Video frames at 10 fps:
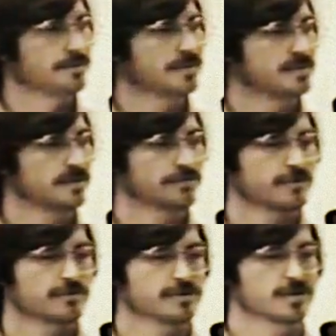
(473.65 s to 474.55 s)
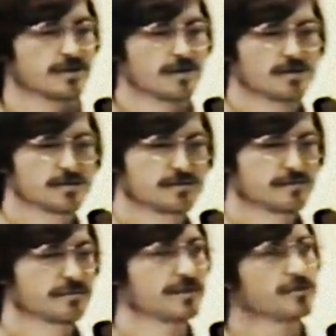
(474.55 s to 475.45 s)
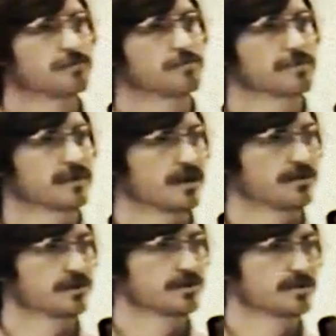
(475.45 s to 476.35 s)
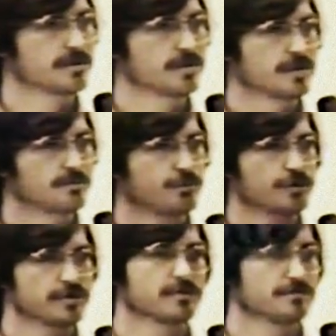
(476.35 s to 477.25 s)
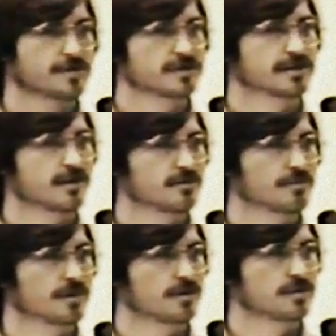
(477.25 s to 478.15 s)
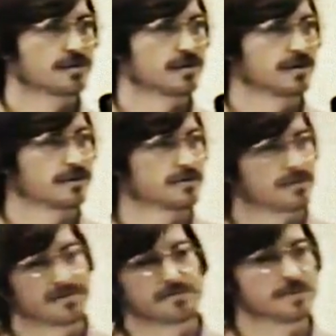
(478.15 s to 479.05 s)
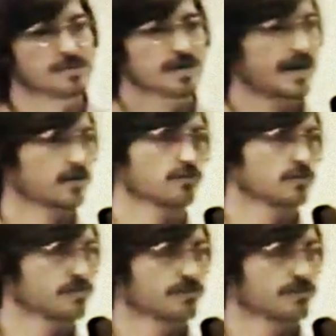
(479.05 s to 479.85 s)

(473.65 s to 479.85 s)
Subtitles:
my secretary's got all the information from accounting, put it into the VisiCalc model, and given me the actuals